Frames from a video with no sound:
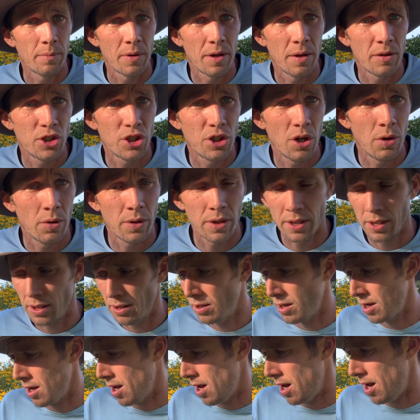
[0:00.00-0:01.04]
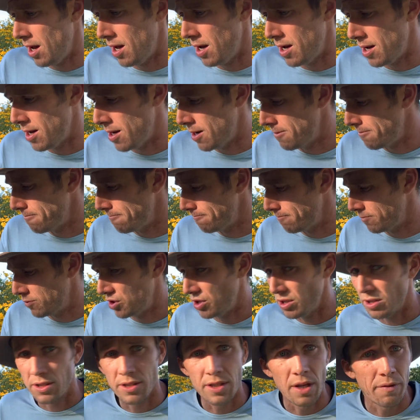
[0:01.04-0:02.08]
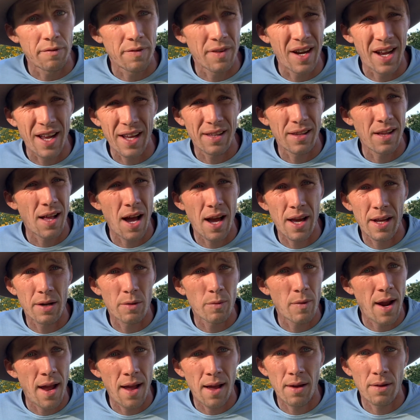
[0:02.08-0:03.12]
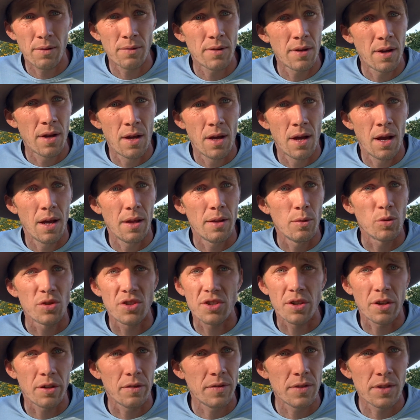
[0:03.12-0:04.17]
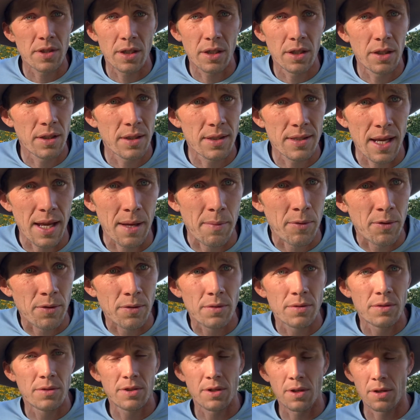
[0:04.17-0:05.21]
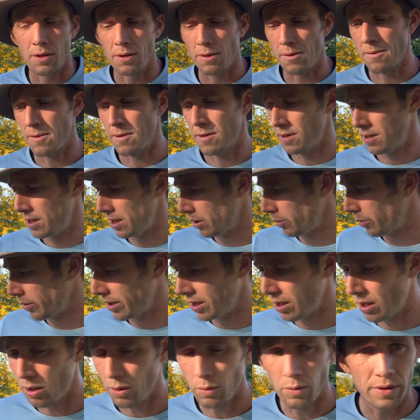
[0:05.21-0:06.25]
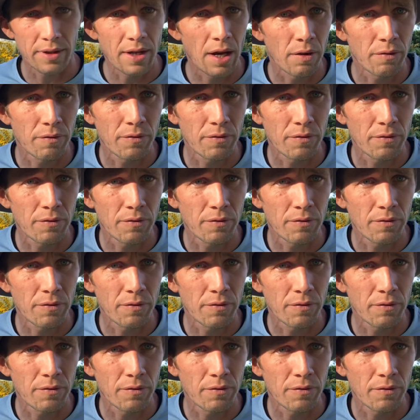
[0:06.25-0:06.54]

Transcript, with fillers: going to show here. Um, just stuff that I had lying around that would serve as a good example. So here we go without